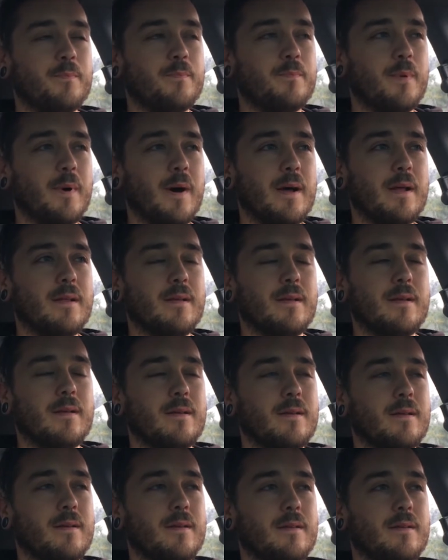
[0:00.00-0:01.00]
but
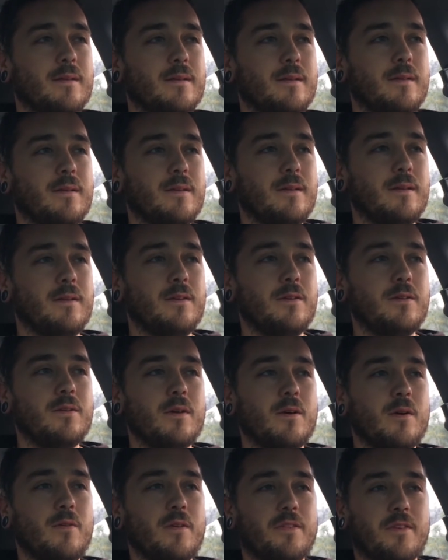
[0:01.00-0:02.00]
you
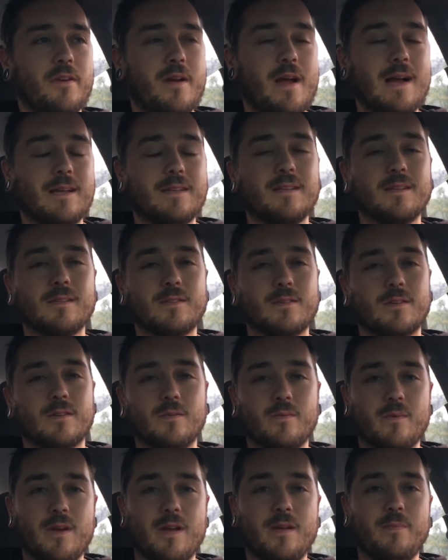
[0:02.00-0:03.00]
know that they're acting a
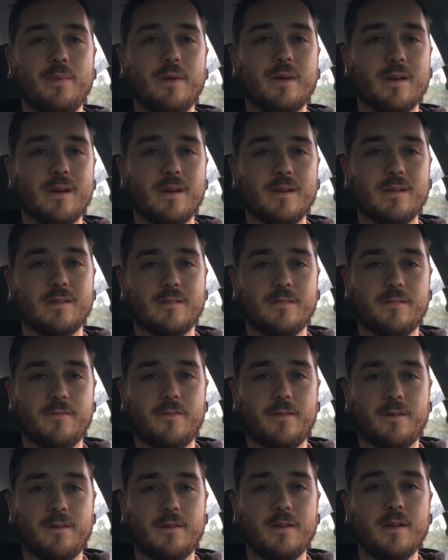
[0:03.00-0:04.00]
certain way because
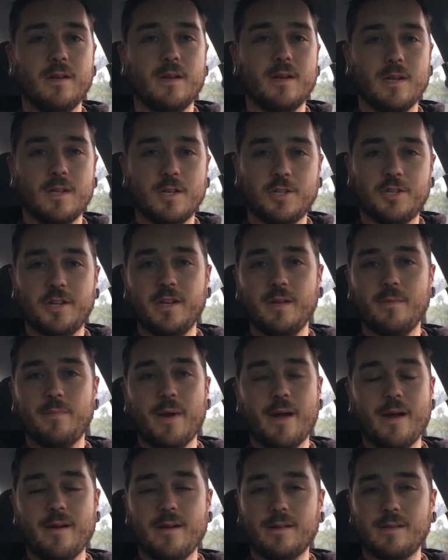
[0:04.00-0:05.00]
of their shitty
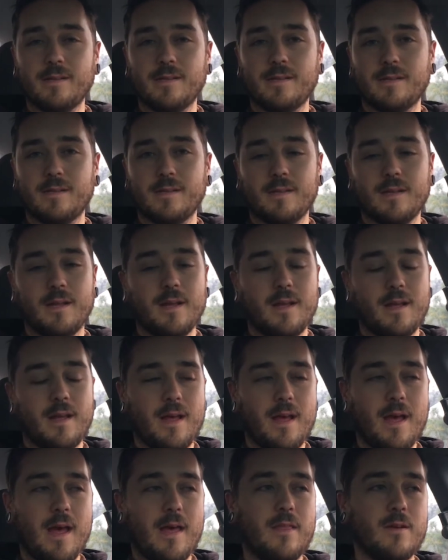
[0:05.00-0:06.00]
parents.
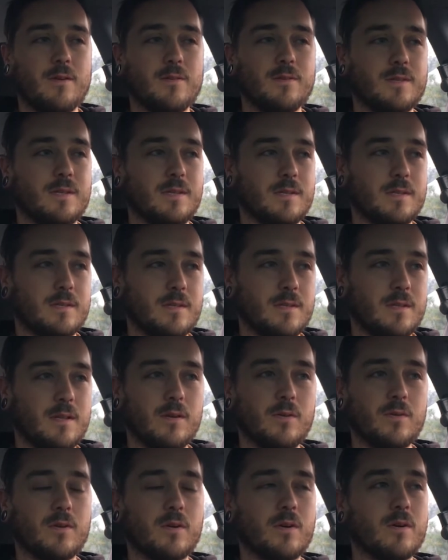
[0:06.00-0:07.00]
And there's this
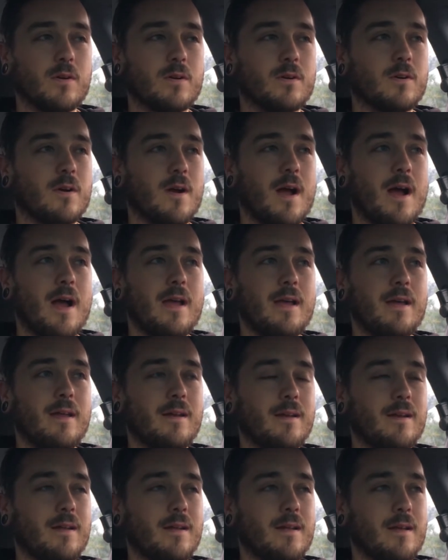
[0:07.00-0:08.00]
little girl
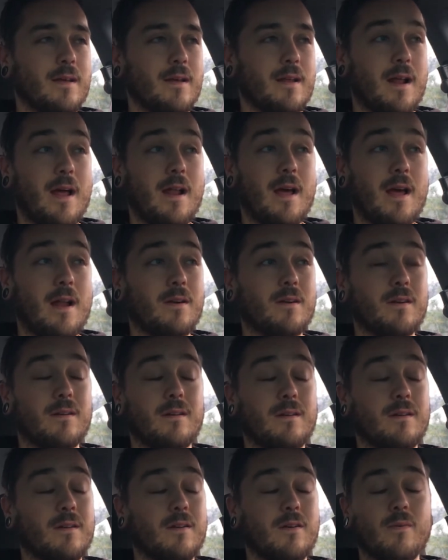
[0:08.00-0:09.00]
crying, and I
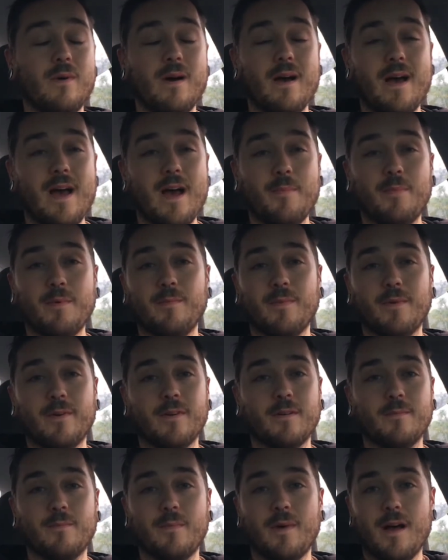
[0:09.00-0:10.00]
don't know what happened, but
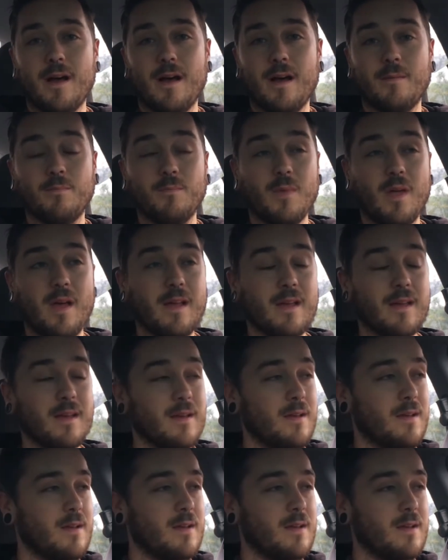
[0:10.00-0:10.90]
her mom like